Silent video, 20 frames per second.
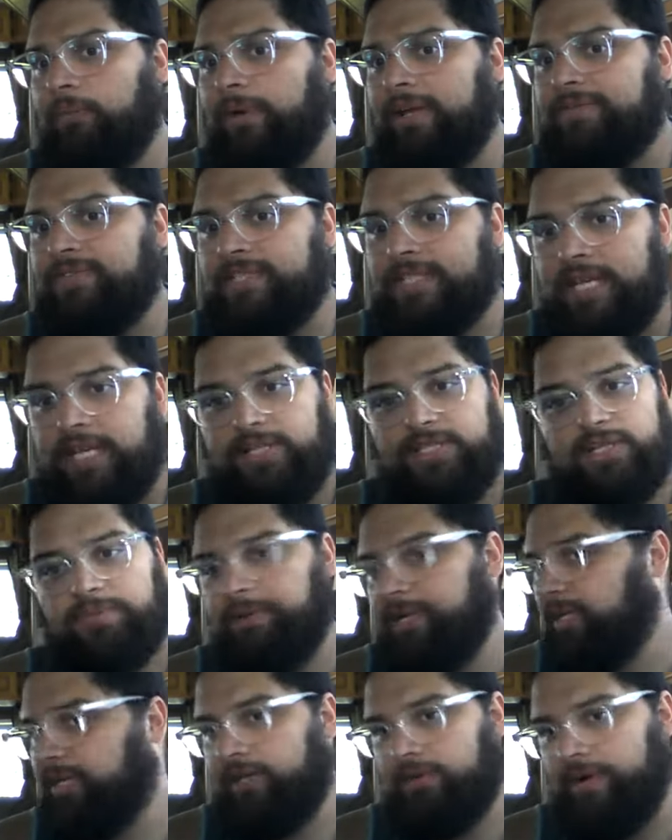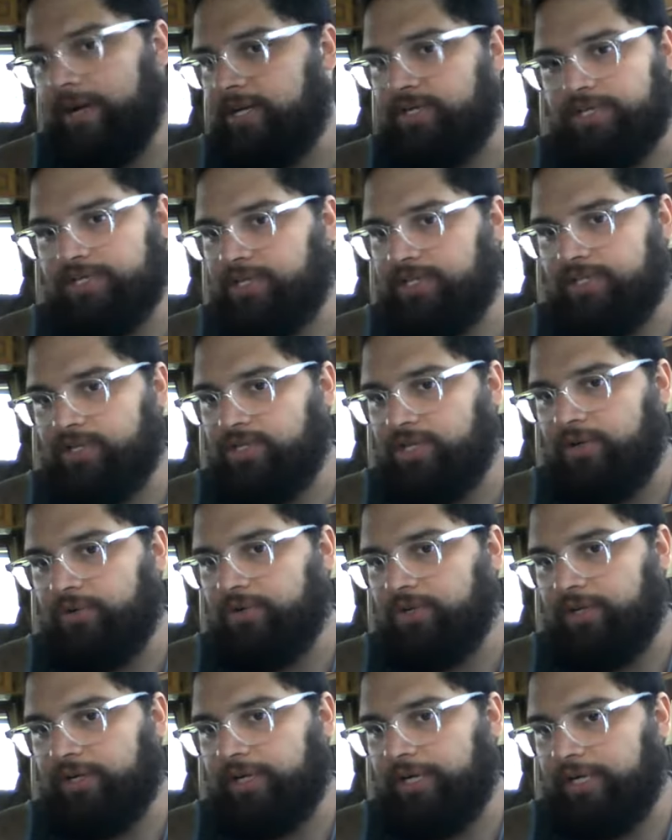we've seen so many iterations of the
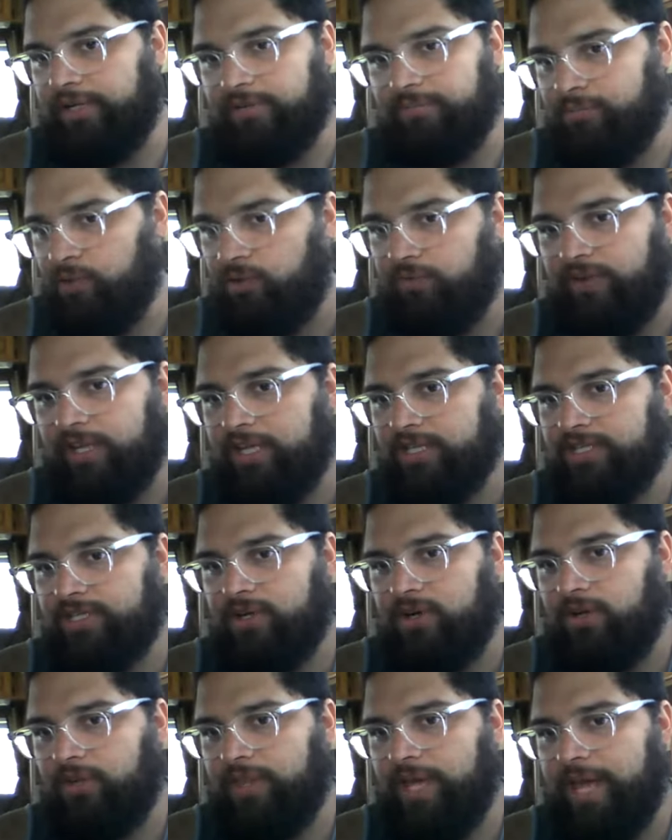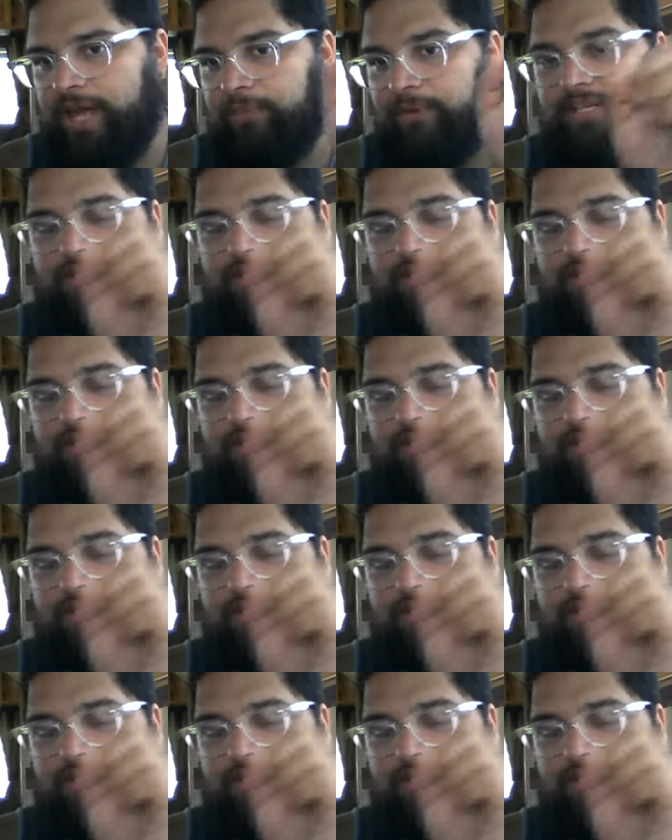Joker in movies and all that,